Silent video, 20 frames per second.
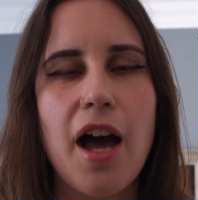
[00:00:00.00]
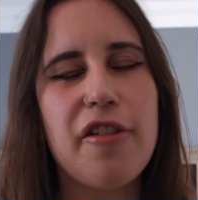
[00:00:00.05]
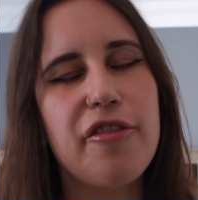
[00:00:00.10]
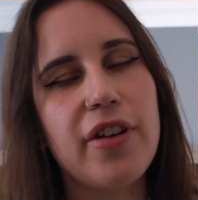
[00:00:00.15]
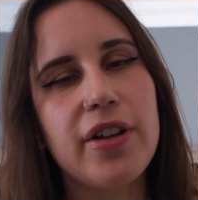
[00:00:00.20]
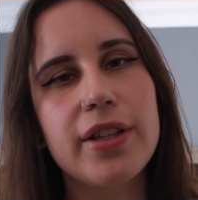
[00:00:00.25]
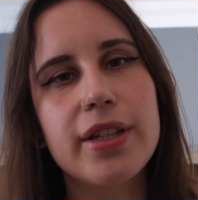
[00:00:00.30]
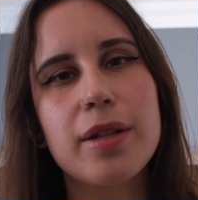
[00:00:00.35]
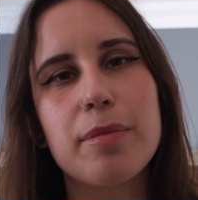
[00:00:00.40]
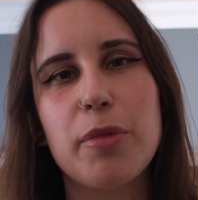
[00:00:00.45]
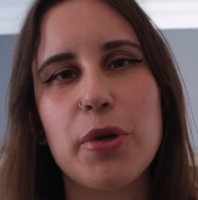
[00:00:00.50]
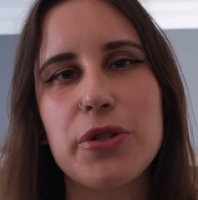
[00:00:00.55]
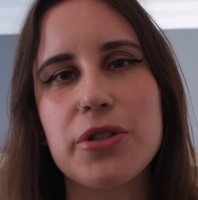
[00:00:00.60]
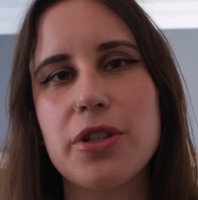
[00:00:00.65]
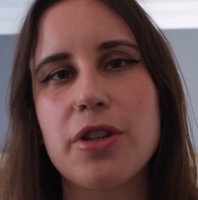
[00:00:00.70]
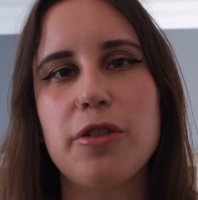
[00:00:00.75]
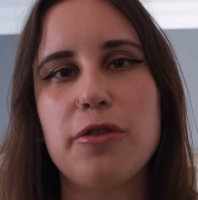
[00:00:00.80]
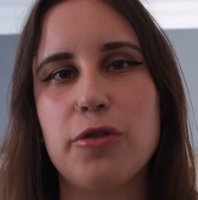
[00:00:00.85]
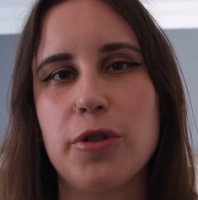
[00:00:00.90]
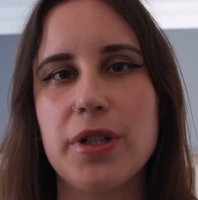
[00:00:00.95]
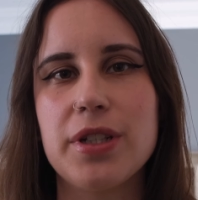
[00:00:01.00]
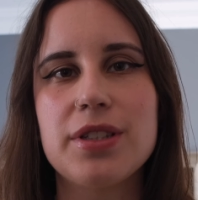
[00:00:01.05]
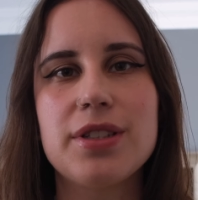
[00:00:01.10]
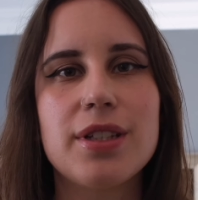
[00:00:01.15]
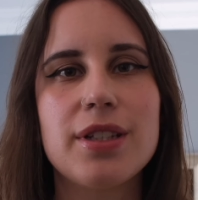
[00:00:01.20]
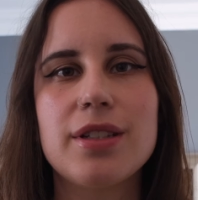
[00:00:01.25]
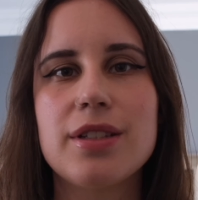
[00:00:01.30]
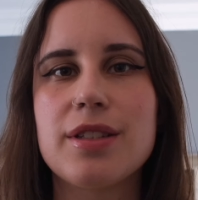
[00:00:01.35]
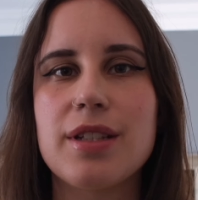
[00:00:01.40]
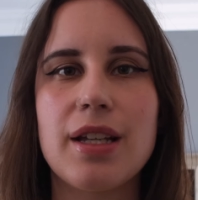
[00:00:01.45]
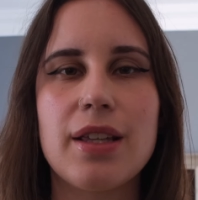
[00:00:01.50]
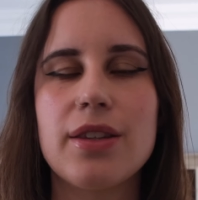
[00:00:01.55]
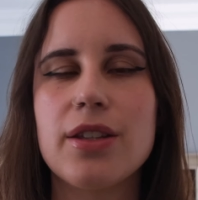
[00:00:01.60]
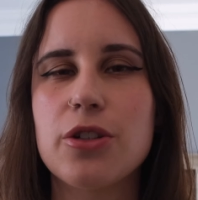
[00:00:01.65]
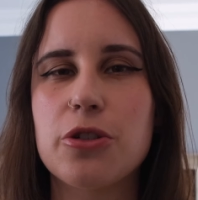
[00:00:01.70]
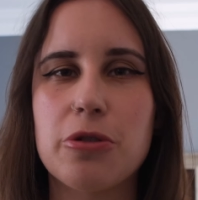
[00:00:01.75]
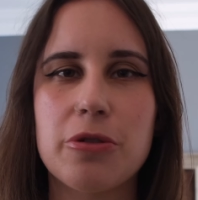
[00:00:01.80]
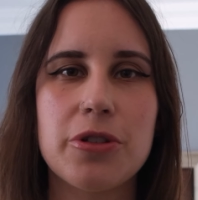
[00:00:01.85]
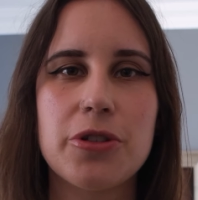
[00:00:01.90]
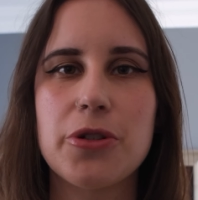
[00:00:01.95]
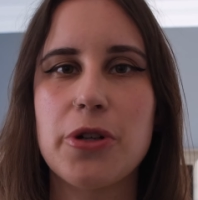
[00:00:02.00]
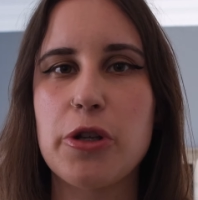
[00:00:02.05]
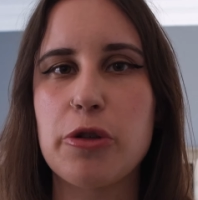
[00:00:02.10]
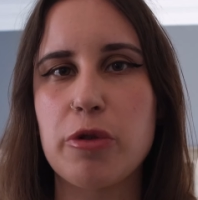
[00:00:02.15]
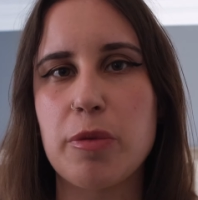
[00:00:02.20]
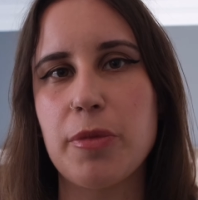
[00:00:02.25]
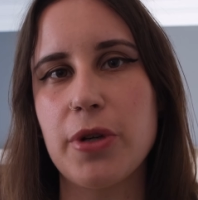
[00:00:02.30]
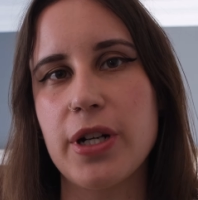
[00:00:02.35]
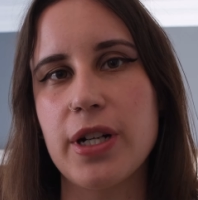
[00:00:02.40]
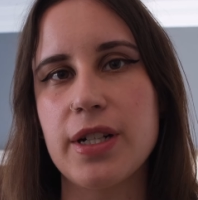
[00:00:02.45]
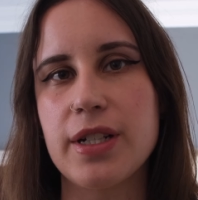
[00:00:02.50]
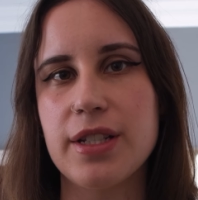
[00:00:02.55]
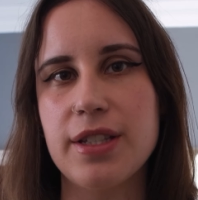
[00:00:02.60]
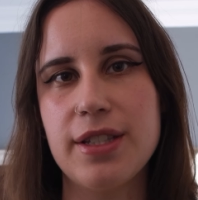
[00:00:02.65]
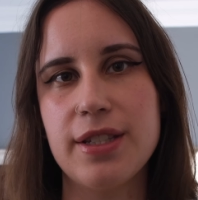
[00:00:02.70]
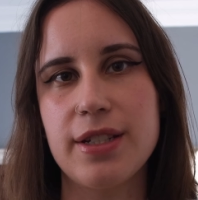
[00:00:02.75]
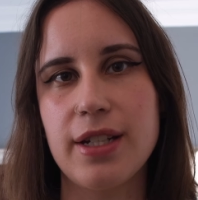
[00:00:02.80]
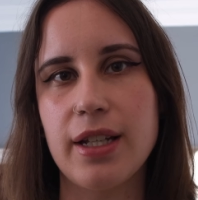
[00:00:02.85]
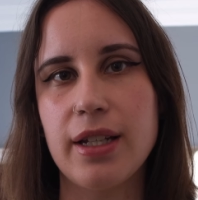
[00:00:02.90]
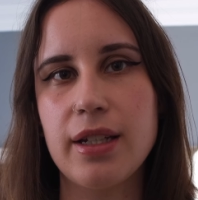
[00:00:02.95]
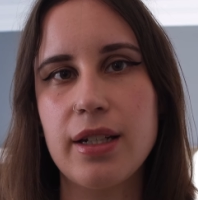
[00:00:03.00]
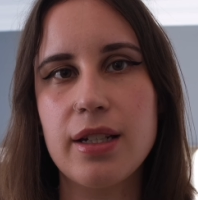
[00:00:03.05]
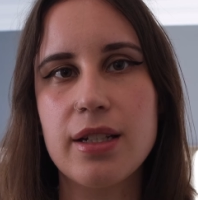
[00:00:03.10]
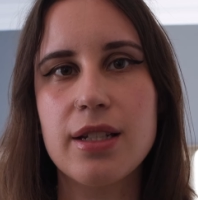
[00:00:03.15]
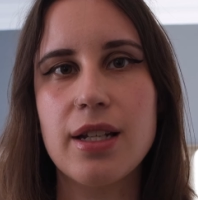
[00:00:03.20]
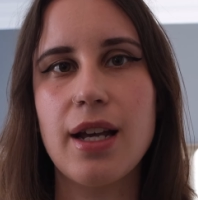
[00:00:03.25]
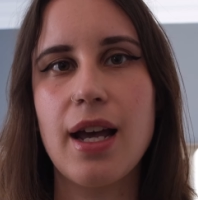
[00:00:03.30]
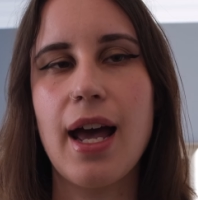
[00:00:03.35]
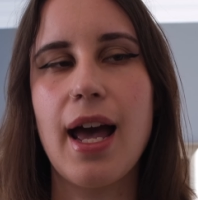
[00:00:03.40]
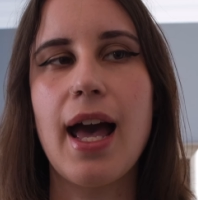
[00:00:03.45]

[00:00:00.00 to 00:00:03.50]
I felt like most of the voices in these short stories were pretty distinct,